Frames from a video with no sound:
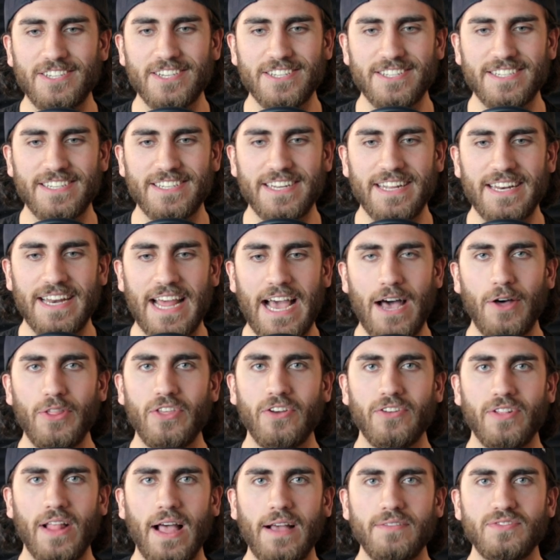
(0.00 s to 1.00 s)
just in how
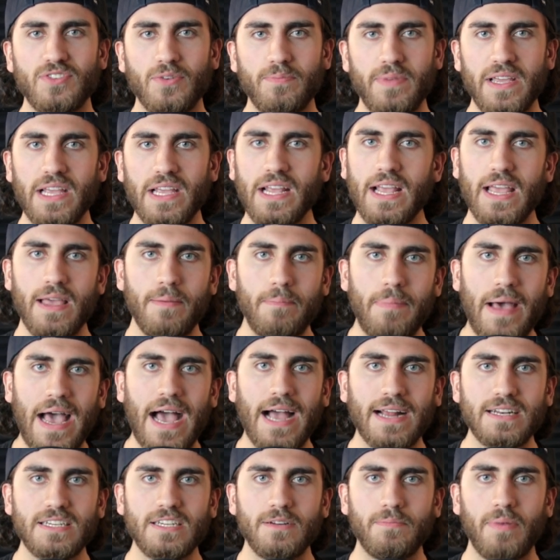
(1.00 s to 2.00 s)
their lives are being
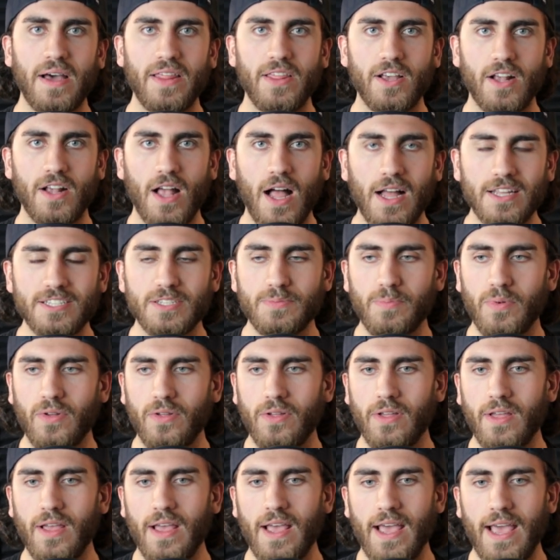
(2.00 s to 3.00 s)
impacted by the
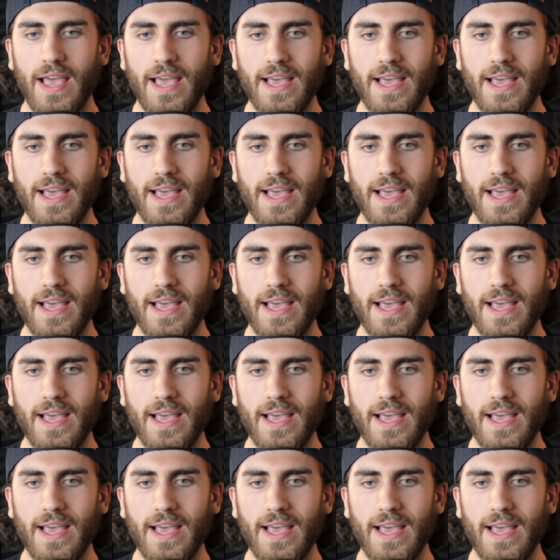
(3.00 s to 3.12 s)
gospel.